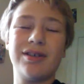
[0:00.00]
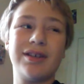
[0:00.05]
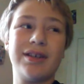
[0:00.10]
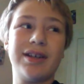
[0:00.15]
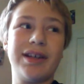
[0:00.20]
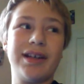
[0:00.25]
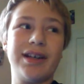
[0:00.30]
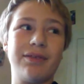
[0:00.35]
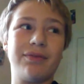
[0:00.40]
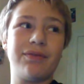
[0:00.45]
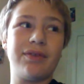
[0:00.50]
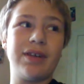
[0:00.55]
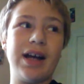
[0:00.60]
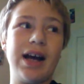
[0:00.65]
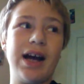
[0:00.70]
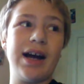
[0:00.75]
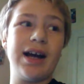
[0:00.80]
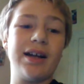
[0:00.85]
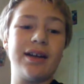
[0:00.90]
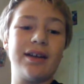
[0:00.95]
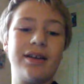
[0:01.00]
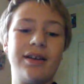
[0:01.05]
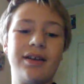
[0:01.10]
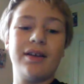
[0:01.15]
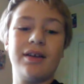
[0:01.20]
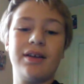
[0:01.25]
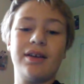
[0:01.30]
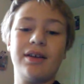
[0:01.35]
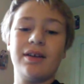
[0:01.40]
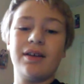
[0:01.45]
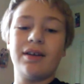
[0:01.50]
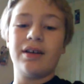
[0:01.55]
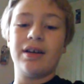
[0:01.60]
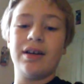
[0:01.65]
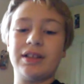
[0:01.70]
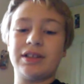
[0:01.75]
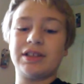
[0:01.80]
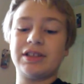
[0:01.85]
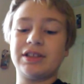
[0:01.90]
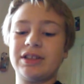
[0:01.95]
And if not, uh,
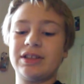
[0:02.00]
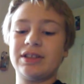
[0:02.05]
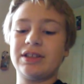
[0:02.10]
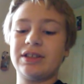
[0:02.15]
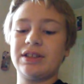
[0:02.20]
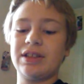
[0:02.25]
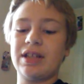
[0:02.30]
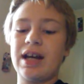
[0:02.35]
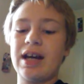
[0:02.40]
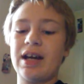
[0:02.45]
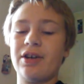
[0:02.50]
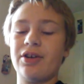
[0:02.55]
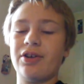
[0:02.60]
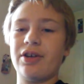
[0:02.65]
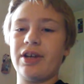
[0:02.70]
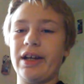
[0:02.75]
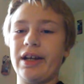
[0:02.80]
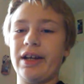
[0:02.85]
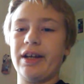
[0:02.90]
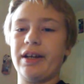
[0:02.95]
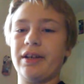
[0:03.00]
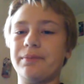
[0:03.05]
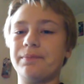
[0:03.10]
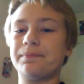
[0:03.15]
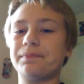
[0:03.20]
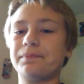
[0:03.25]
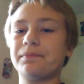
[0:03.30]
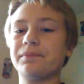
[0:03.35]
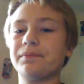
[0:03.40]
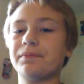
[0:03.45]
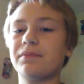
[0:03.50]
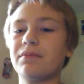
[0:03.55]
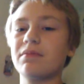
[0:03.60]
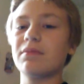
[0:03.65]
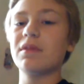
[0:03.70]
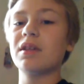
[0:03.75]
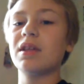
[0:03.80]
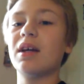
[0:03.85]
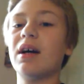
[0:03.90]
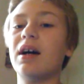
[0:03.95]
Saturday.
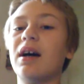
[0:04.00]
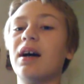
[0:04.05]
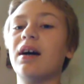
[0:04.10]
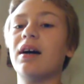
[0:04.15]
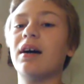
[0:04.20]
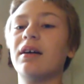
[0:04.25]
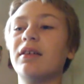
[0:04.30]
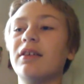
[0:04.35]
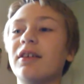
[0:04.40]
Uh,